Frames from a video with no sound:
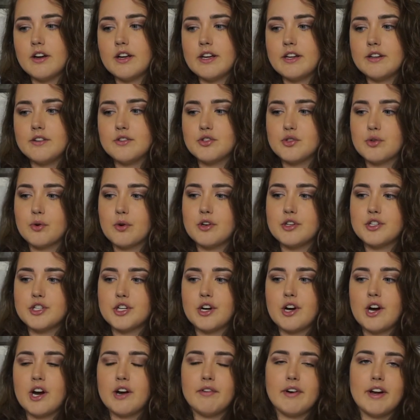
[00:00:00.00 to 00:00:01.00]
and Georgia,
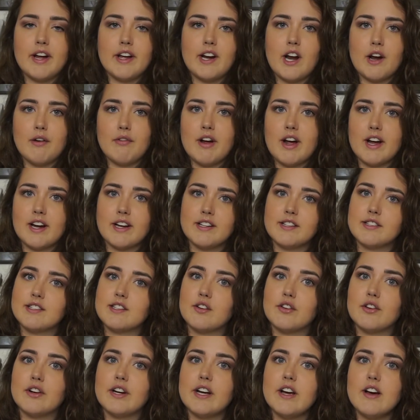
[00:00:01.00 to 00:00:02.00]
Iran, Iraq, and
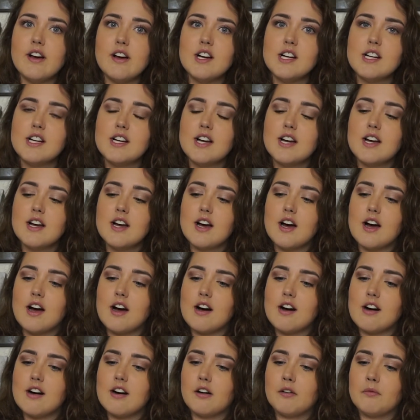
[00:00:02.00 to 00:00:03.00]
Syria.
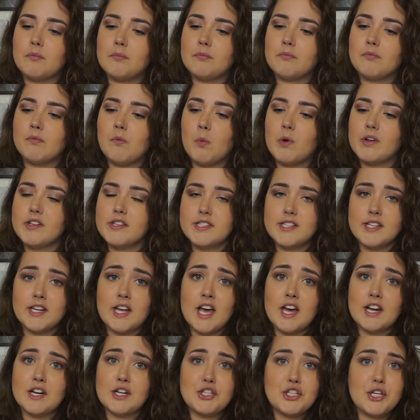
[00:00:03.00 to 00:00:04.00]
Once
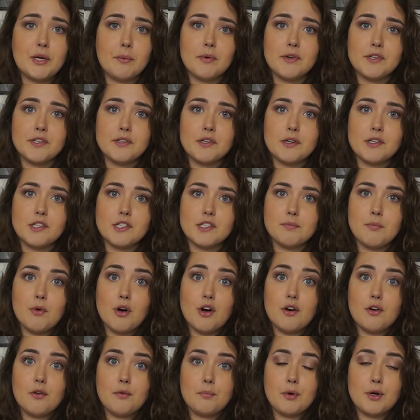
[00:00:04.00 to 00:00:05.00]
again, a super
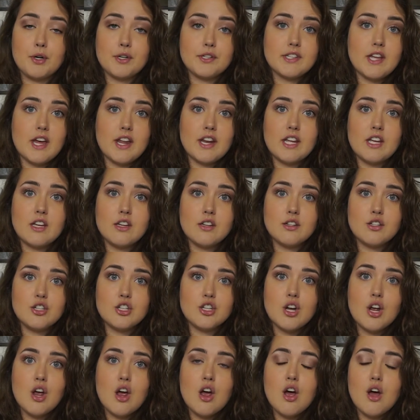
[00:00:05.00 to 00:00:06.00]
small
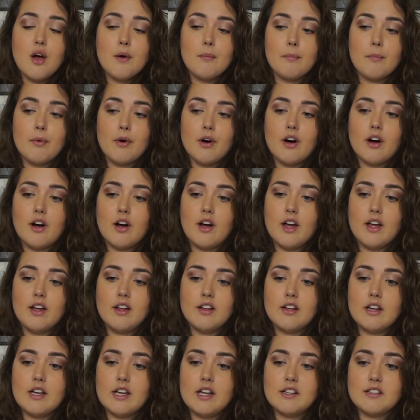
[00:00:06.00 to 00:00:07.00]
percentage, but
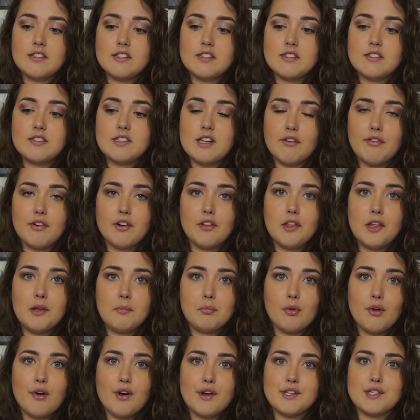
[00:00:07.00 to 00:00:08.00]
it's definitely
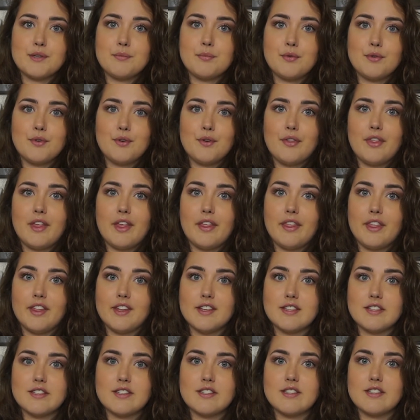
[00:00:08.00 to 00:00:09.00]
plausible that
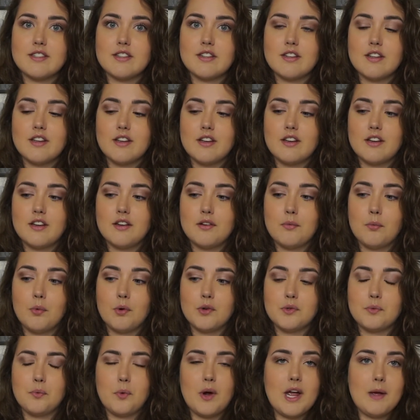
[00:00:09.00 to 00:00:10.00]
this
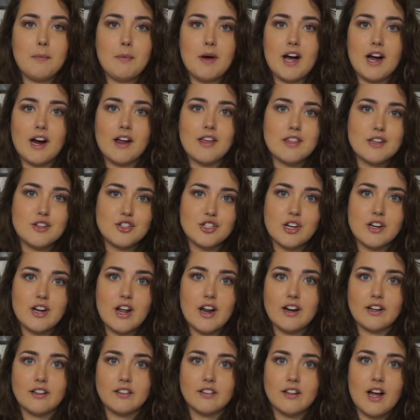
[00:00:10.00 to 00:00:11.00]
was way back in the
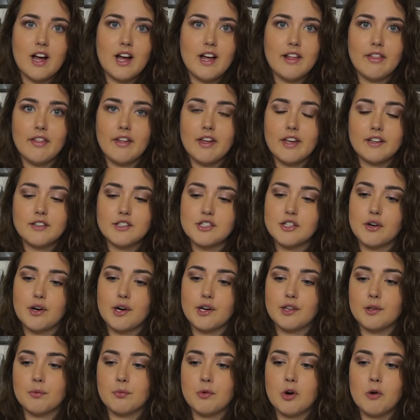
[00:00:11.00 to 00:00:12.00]
genetic line, like
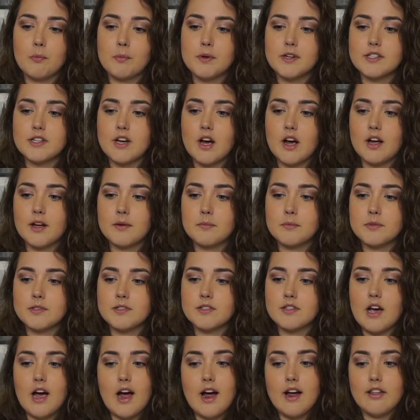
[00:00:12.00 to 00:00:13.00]
during the Roman
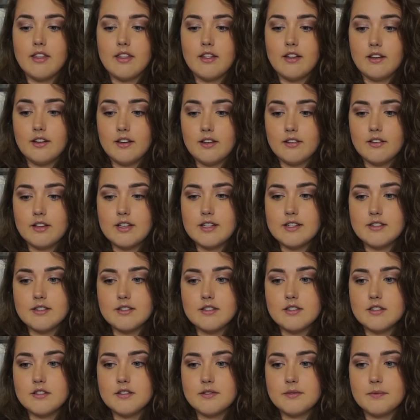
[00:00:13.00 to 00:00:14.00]
times, I think at
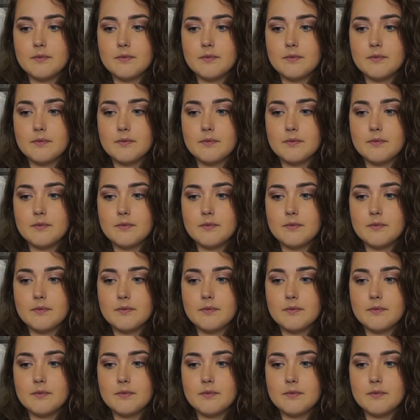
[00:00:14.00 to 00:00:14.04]
least.